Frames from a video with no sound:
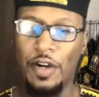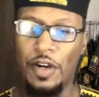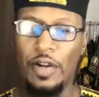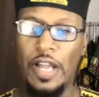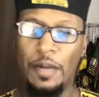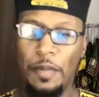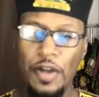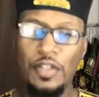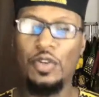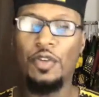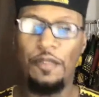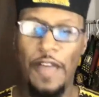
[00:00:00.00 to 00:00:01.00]
Okay, a
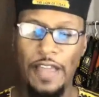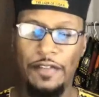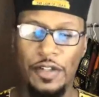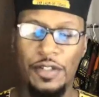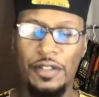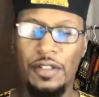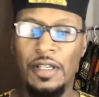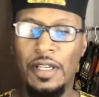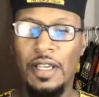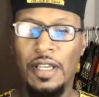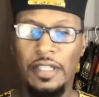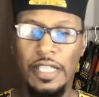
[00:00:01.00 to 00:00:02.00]
person who favors
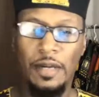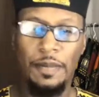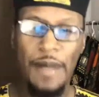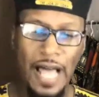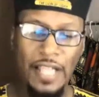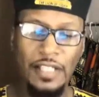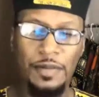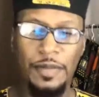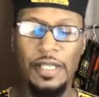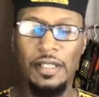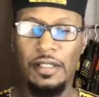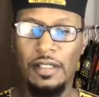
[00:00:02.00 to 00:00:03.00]
the
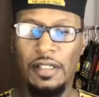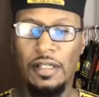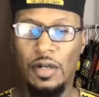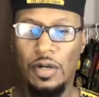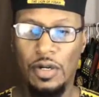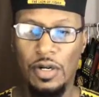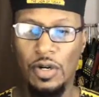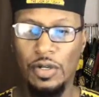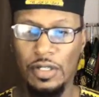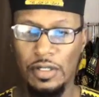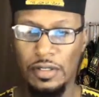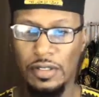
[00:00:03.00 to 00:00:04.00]
abolishment or
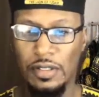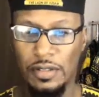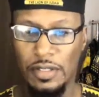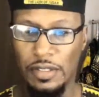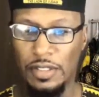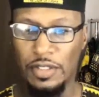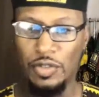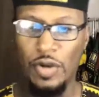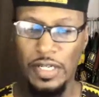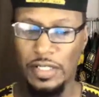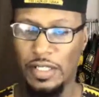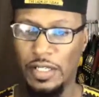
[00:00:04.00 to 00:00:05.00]
the
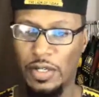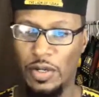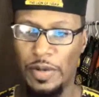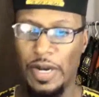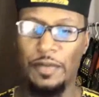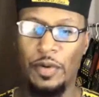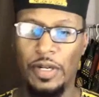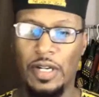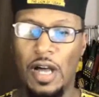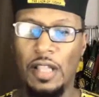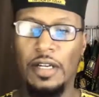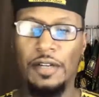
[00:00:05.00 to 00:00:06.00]
destruction, or whatever you want to
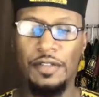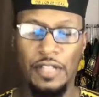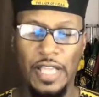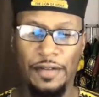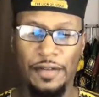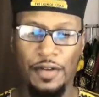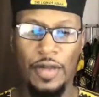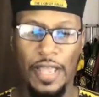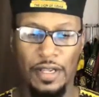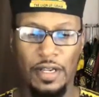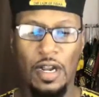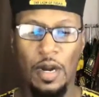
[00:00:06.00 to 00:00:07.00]
call it, of slavery.
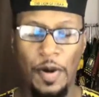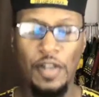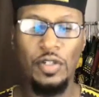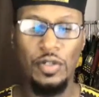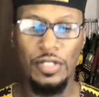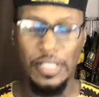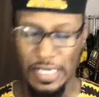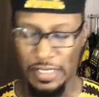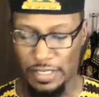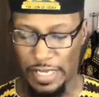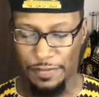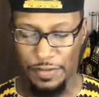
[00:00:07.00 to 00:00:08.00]
Okay, a person who's against
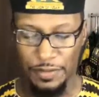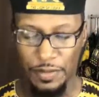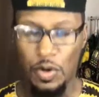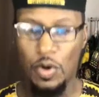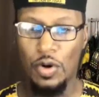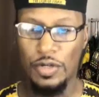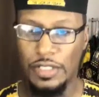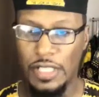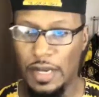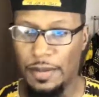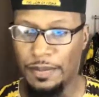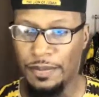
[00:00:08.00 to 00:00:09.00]
slavery or
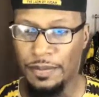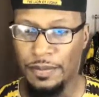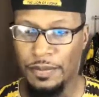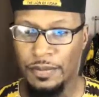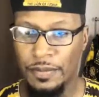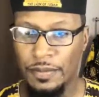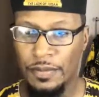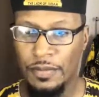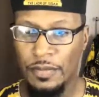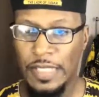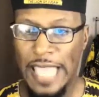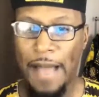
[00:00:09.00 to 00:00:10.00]
some
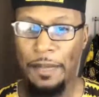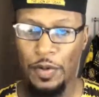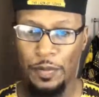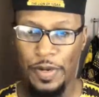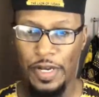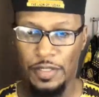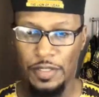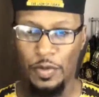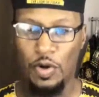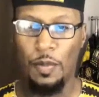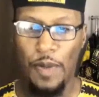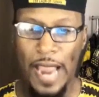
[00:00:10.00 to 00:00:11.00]
capital punishment
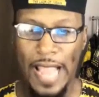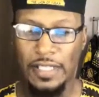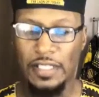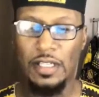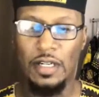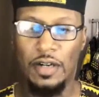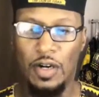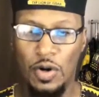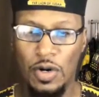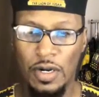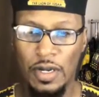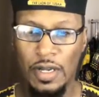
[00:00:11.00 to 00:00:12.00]
or practice
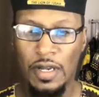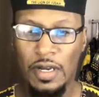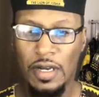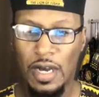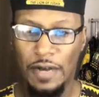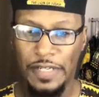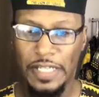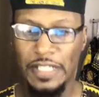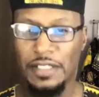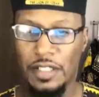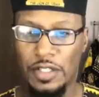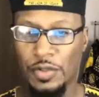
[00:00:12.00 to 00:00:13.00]
or of an
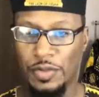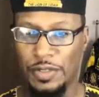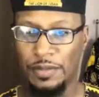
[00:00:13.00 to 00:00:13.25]
institution.